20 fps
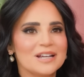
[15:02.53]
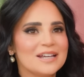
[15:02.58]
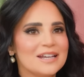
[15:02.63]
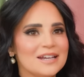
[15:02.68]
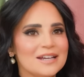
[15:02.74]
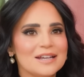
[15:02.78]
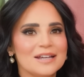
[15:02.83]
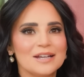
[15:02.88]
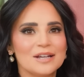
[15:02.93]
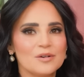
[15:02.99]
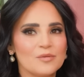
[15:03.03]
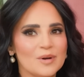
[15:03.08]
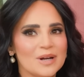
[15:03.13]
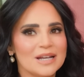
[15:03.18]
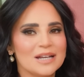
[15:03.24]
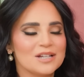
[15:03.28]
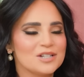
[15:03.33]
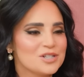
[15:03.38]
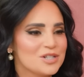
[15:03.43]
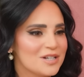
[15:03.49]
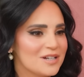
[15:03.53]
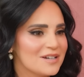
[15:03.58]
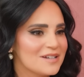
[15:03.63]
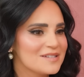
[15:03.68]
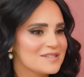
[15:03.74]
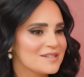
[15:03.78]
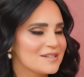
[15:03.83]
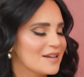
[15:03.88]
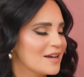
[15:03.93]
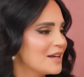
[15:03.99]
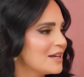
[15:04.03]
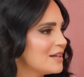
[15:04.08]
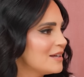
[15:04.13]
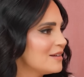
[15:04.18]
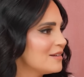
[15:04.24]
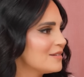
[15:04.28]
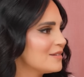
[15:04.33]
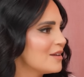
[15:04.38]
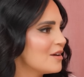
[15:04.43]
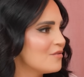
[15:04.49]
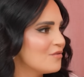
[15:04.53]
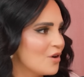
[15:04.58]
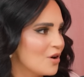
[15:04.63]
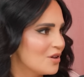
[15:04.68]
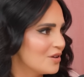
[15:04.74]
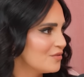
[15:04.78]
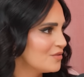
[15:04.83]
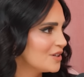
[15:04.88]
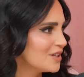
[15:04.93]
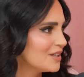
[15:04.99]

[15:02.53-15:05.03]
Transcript: geeky queenie she is, and I love all of it.